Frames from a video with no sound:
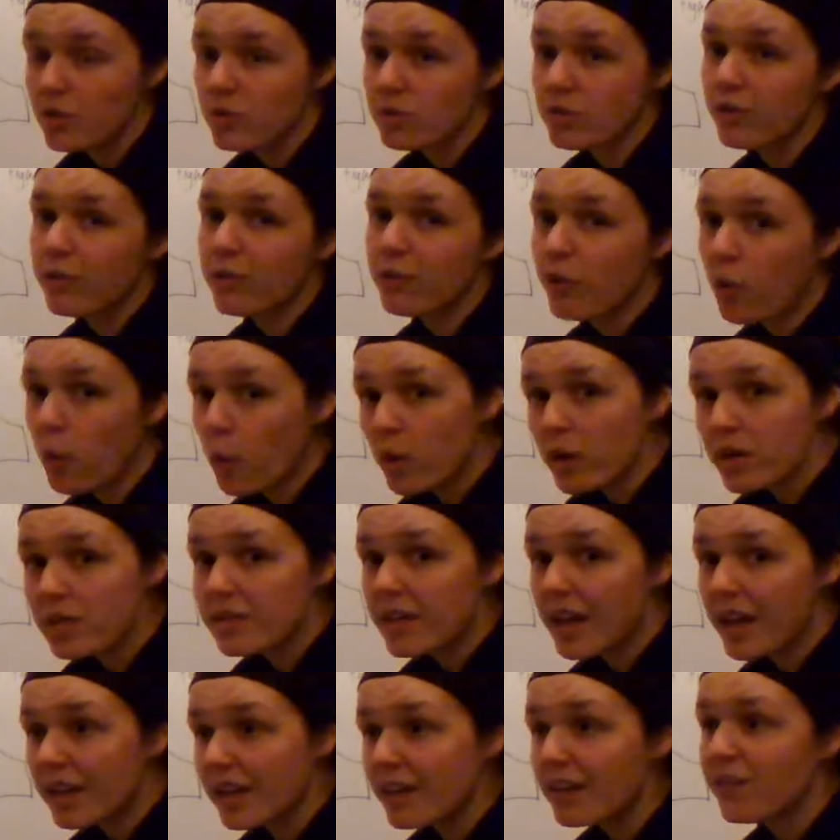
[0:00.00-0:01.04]
So it's a
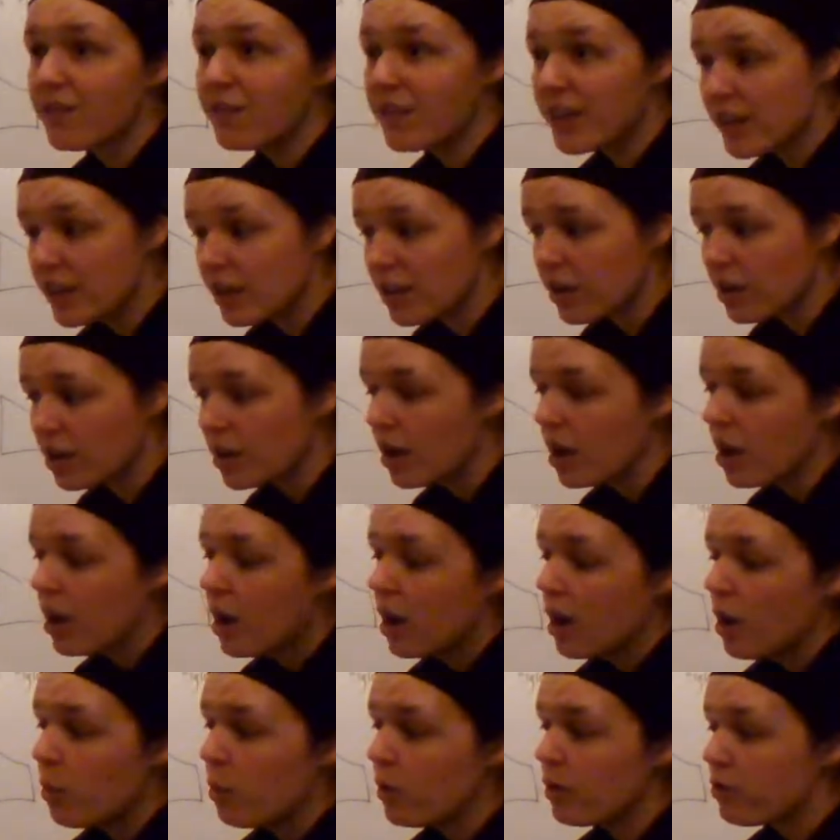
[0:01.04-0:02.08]
4-sided figure
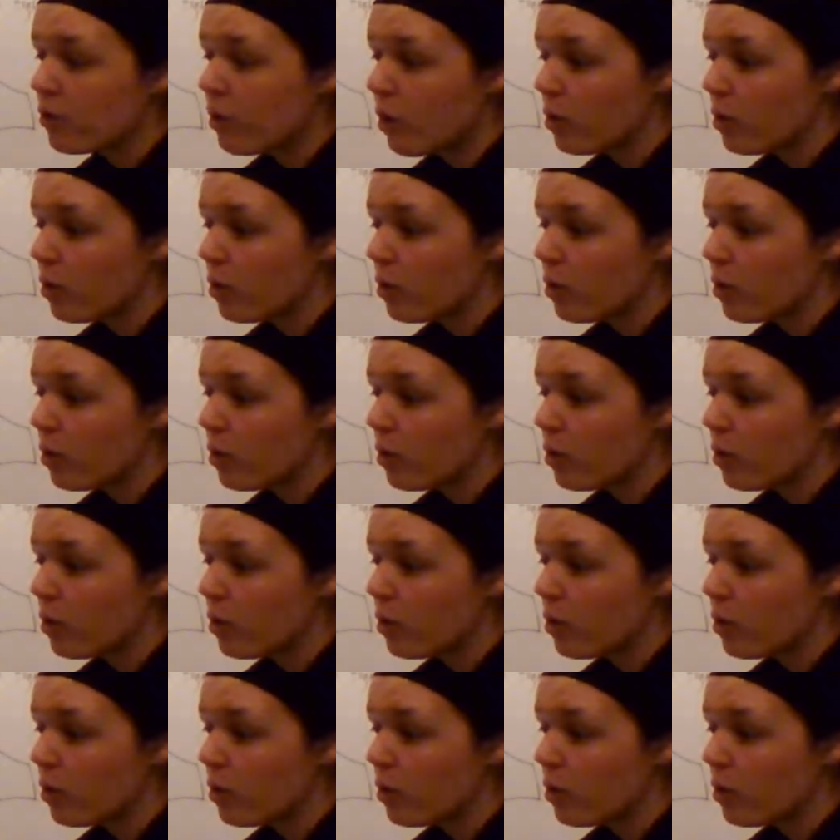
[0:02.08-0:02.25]
with